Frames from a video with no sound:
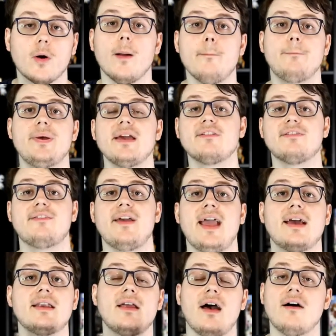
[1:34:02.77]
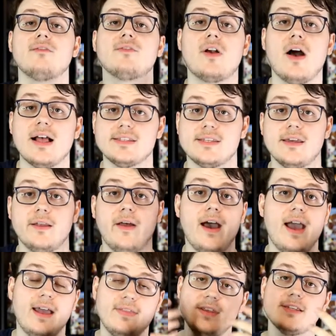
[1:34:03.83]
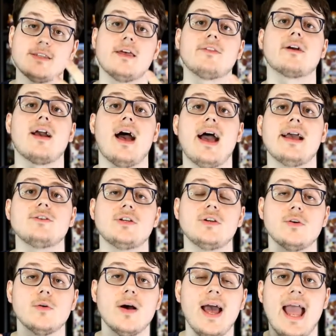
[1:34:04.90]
are a big fan of Godzilla and these other kaiju,